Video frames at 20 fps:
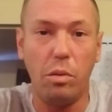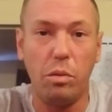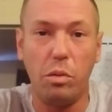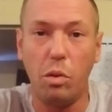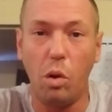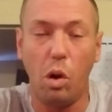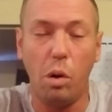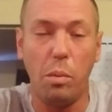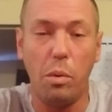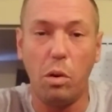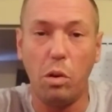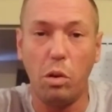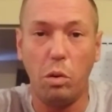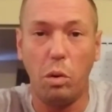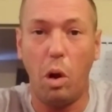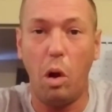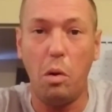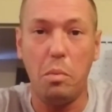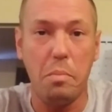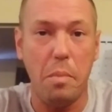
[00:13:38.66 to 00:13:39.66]
normal
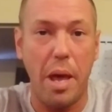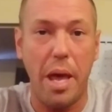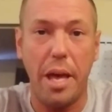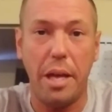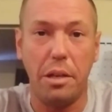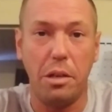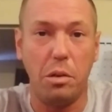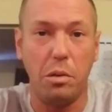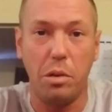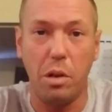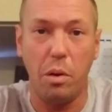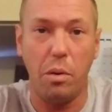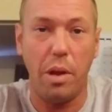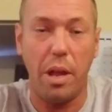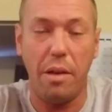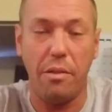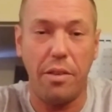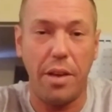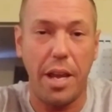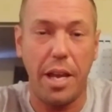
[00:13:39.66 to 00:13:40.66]
grown men who don't
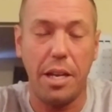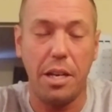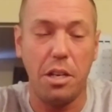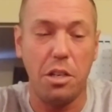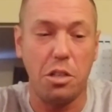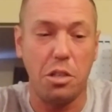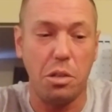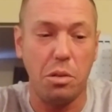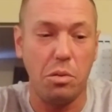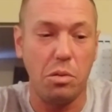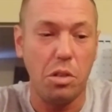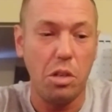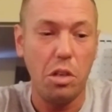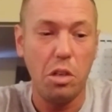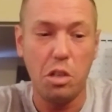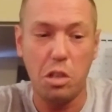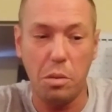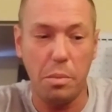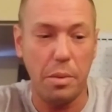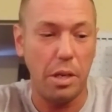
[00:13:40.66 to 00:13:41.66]
have hand issues
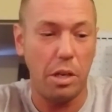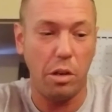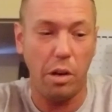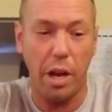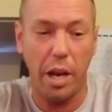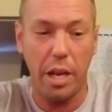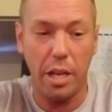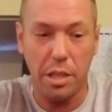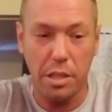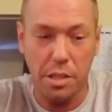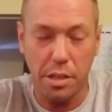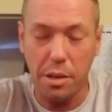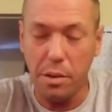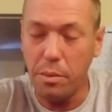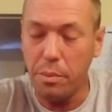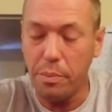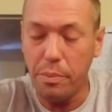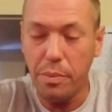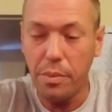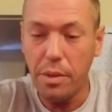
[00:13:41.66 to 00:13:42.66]
should be crying too.
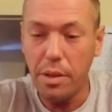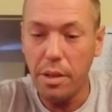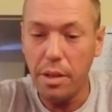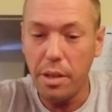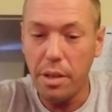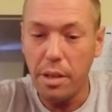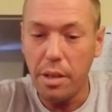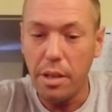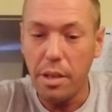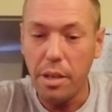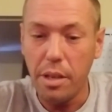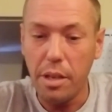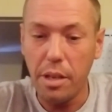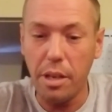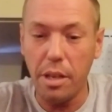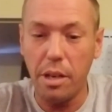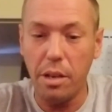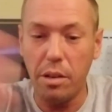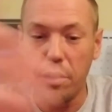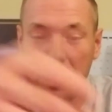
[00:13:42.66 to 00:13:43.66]

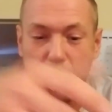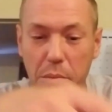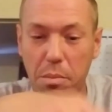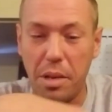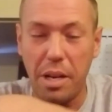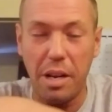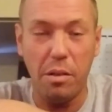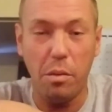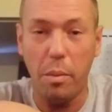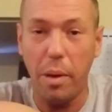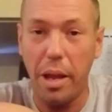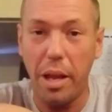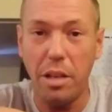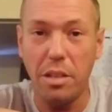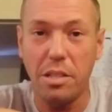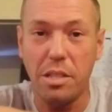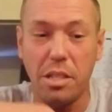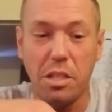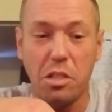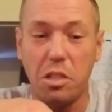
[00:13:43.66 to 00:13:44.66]
It doesn't mean everybody
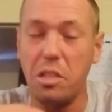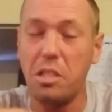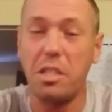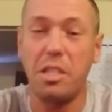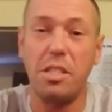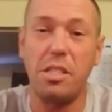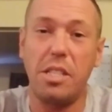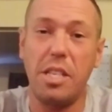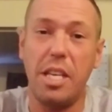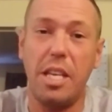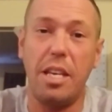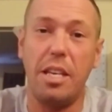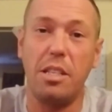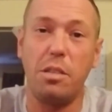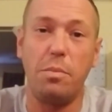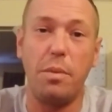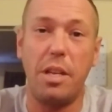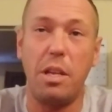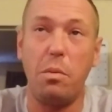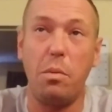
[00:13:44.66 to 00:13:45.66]
else is just because he is,
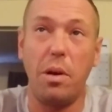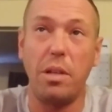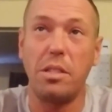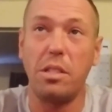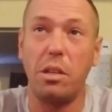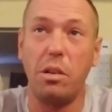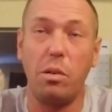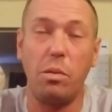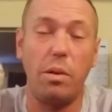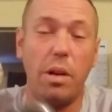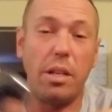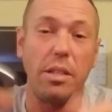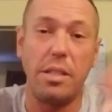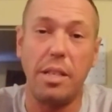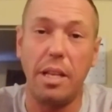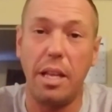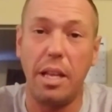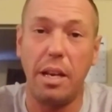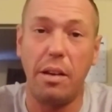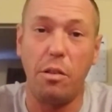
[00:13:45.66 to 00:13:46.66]
but he wants to go around
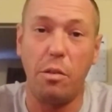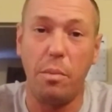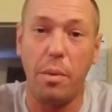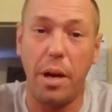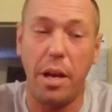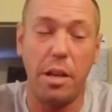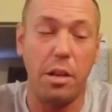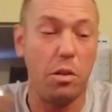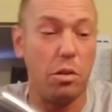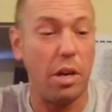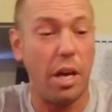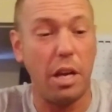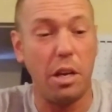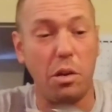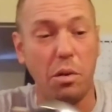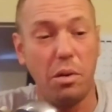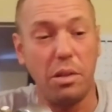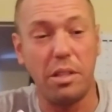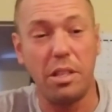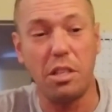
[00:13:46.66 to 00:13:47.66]
telling everybody, you got to
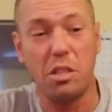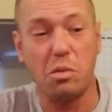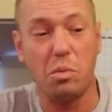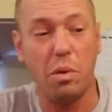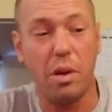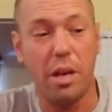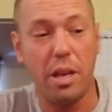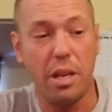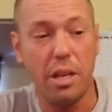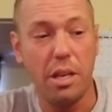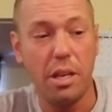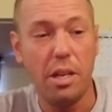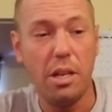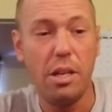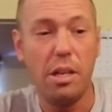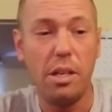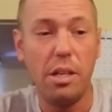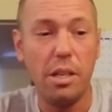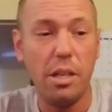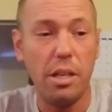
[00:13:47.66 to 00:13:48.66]
do it this way.
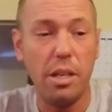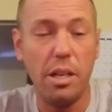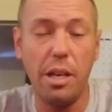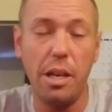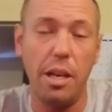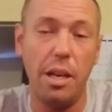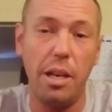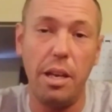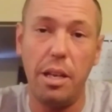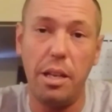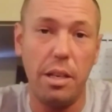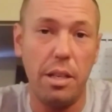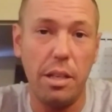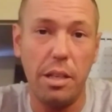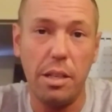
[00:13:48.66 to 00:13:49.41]
And